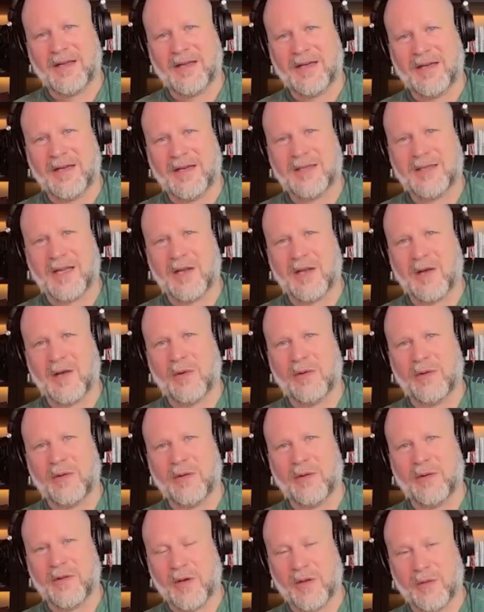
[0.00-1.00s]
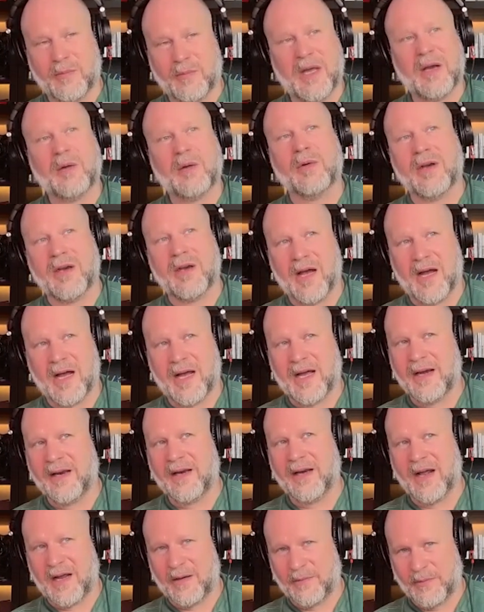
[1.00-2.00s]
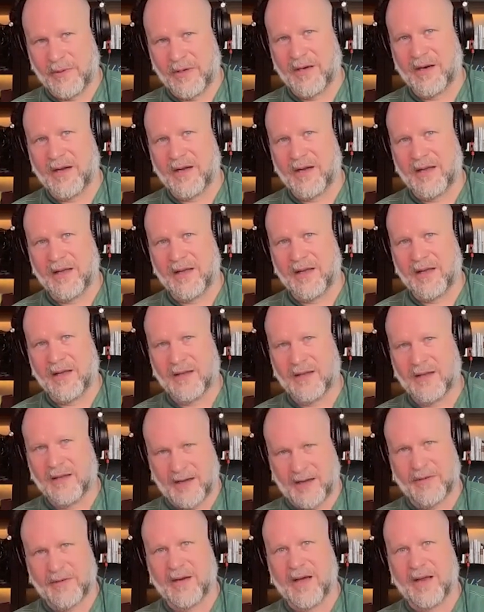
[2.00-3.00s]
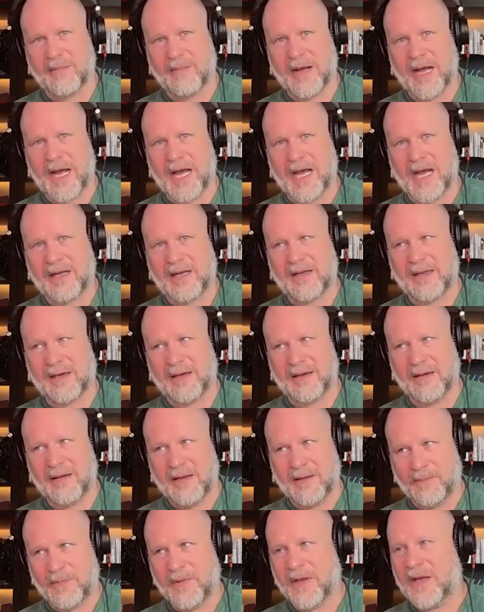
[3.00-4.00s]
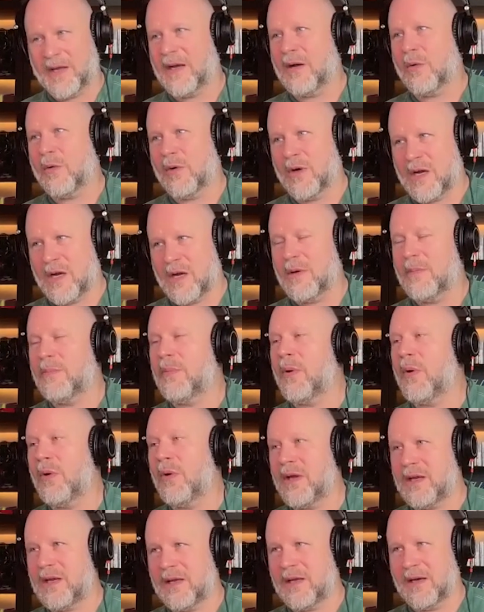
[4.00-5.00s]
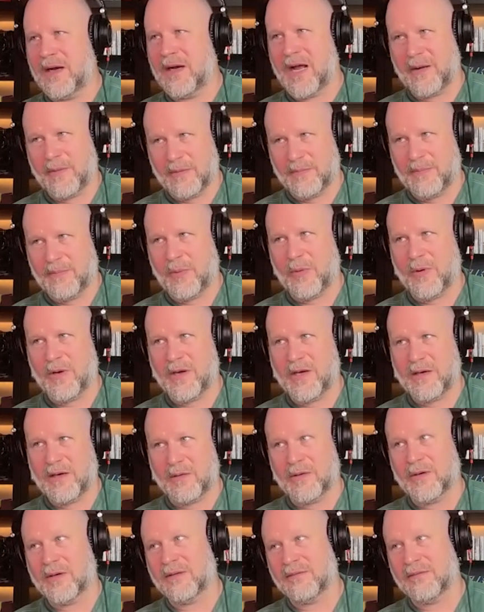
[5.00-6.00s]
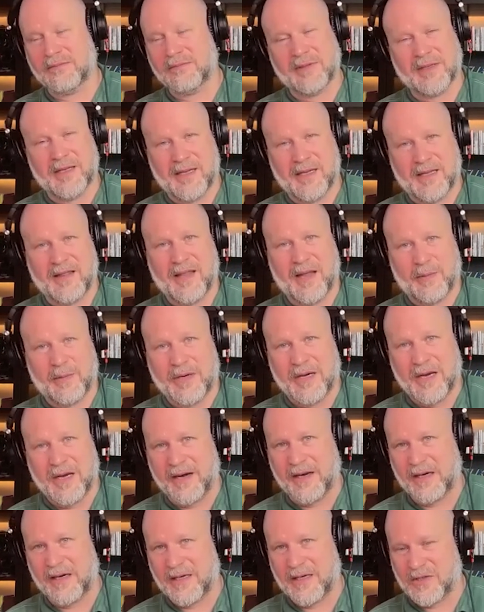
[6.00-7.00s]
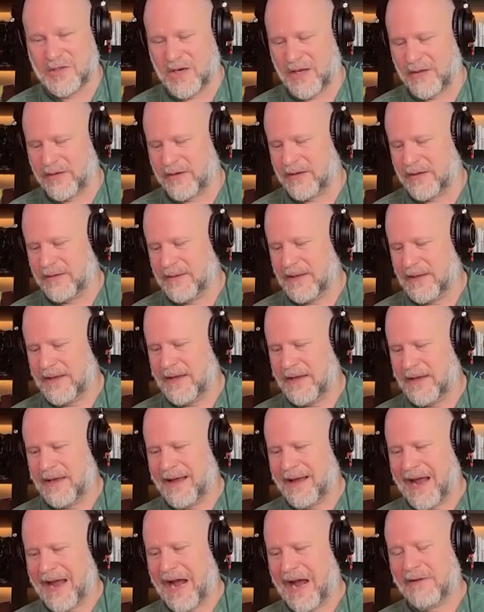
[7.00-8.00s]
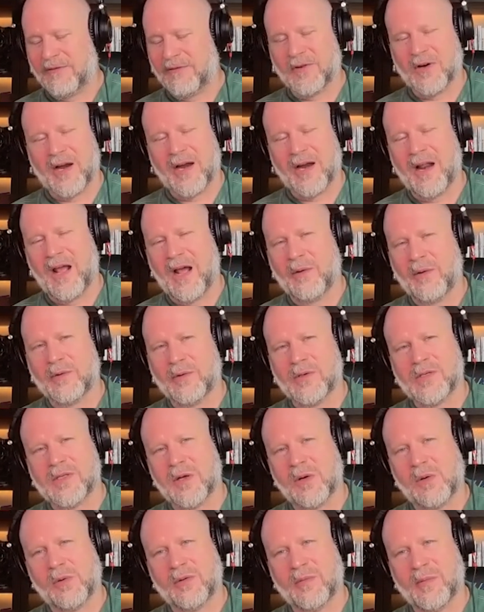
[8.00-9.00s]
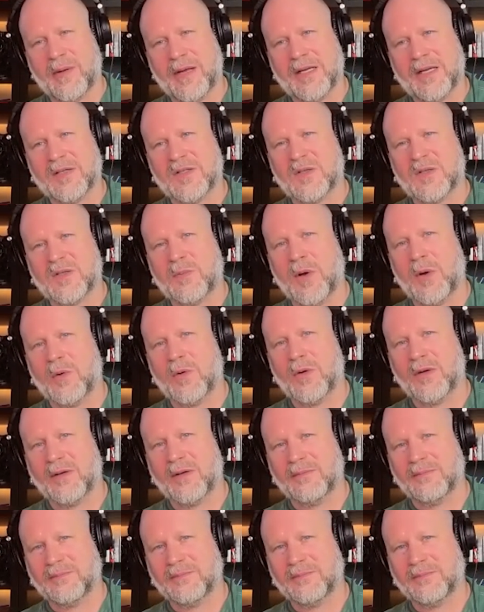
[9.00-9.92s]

He said the old man would nod and I would nod back, and or he would point and I would point, or and they would nod at each other. After 8 hours, the old man spoke,